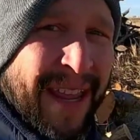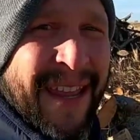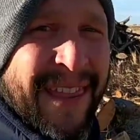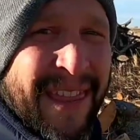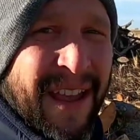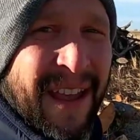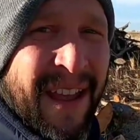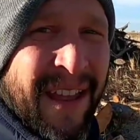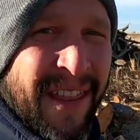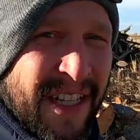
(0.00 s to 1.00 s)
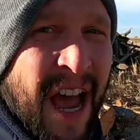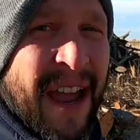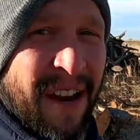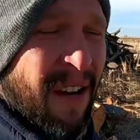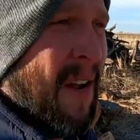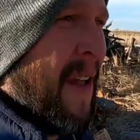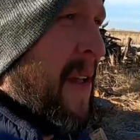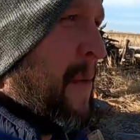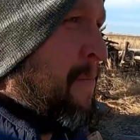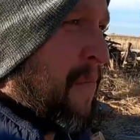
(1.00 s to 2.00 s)
hit the tire,
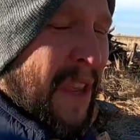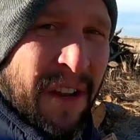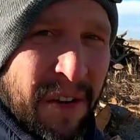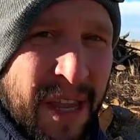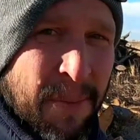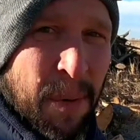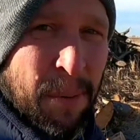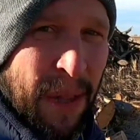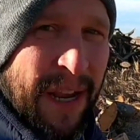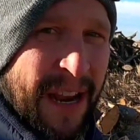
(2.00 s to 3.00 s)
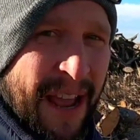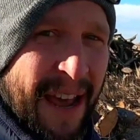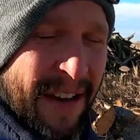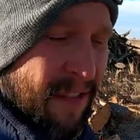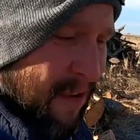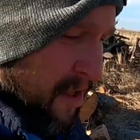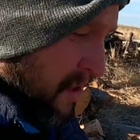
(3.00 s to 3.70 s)
and it'll keep your blade out of the